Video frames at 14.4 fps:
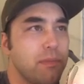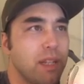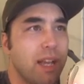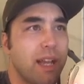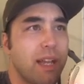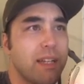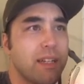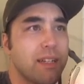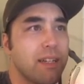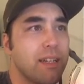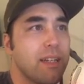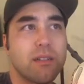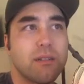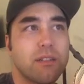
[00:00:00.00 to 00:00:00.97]
And
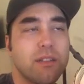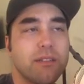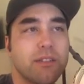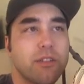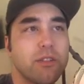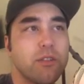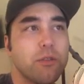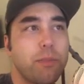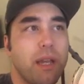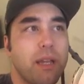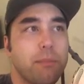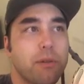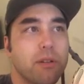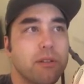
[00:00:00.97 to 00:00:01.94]
these two new
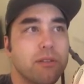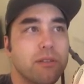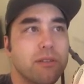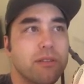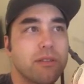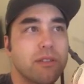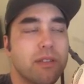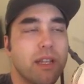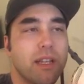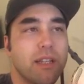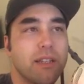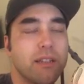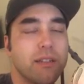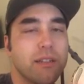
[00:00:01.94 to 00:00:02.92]
papers,
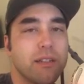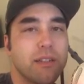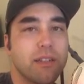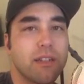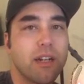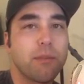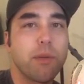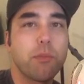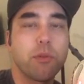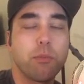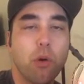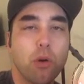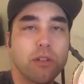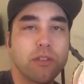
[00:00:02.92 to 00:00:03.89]
they come up with
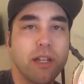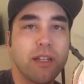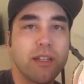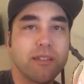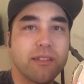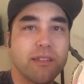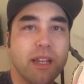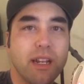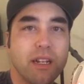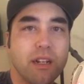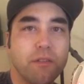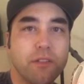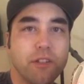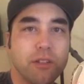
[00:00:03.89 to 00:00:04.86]
more dates that kind
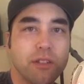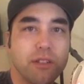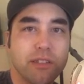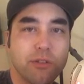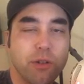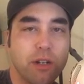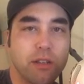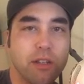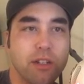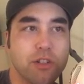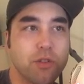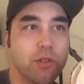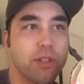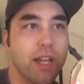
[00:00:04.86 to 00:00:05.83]
of fill these
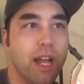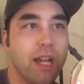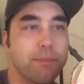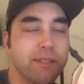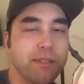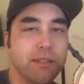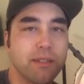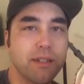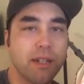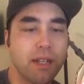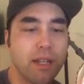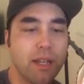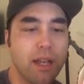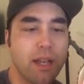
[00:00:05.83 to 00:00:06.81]
chronological gaps and
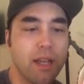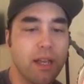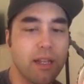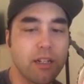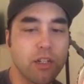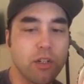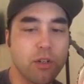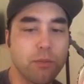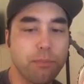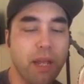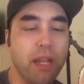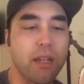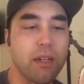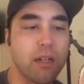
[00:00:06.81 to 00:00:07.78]
and
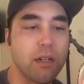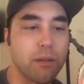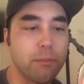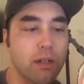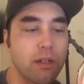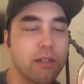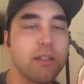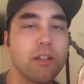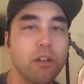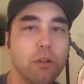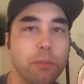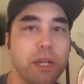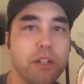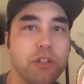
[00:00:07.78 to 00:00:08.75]
paint a
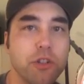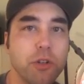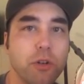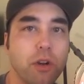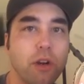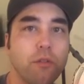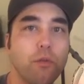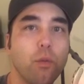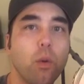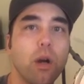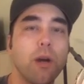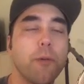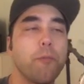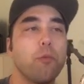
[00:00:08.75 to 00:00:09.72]
clearer picture of
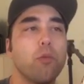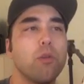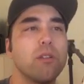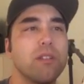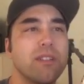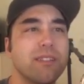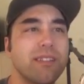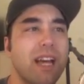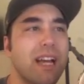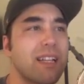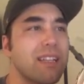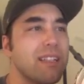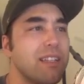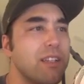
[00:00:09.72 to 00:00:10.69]
what what
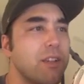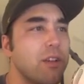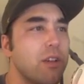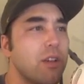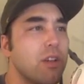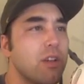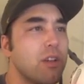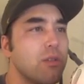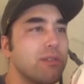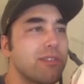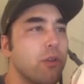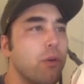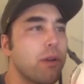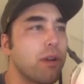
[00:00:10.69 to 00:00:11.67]
exactly was
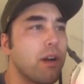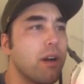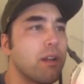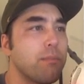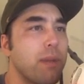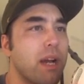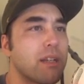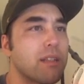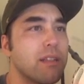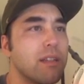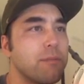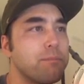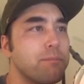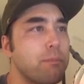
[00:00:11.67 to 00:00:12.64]
going on back
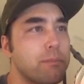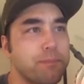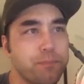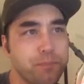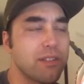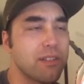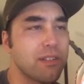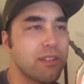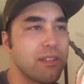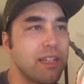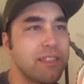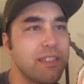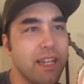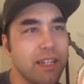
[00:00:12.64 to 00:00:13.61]
then.
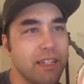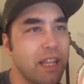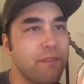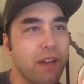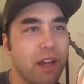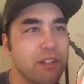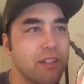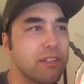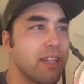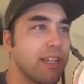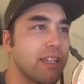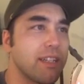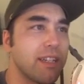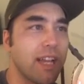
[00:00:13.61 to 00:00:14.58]
They date they found and
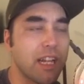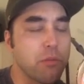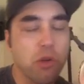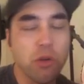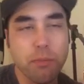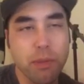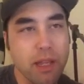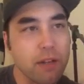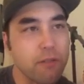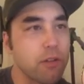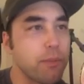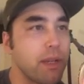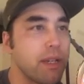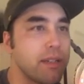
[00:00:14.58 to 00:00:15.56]
dated animal and plant
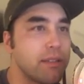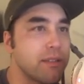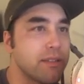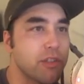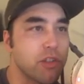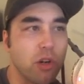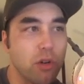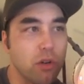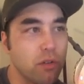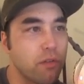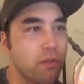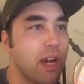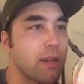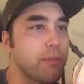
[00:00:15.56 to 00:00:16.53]
remains, charcoal
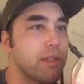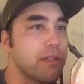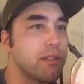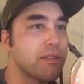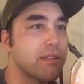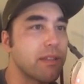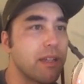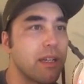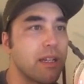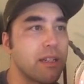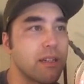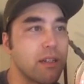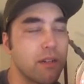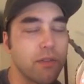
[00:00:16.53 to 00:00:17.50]
fragments,
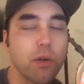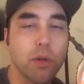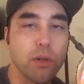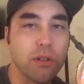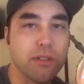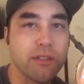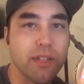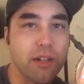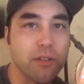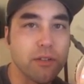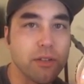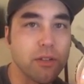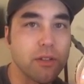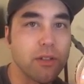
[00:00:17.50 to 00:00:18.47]
and of course
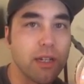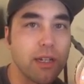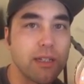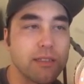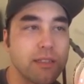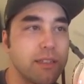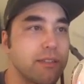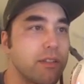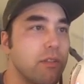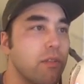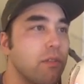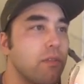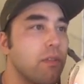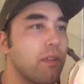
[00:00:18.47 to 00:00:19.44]
Neanderthal and
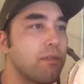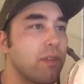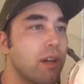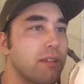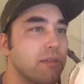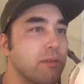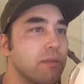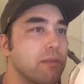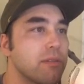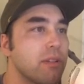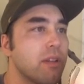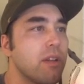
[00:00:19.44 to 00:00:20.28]
Denisovan fossils.